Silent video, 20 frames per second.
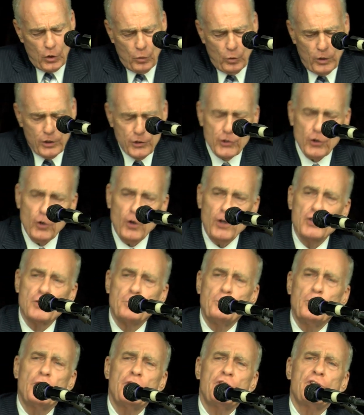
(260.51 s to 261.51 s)
where
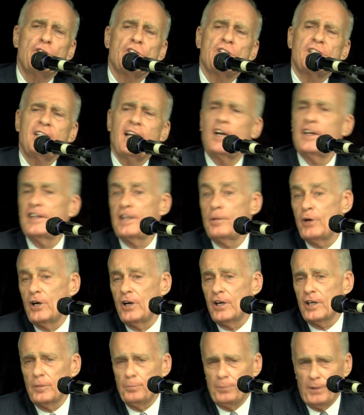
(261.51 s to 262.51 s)
George Bush is telling the
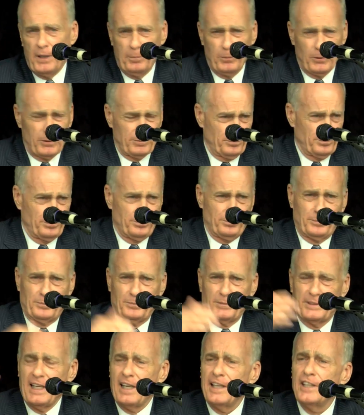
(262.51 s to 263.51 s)
American people,
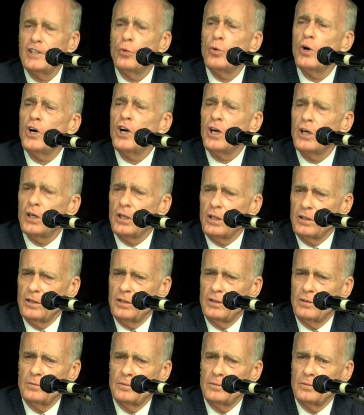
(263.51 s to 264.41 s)
telling the world,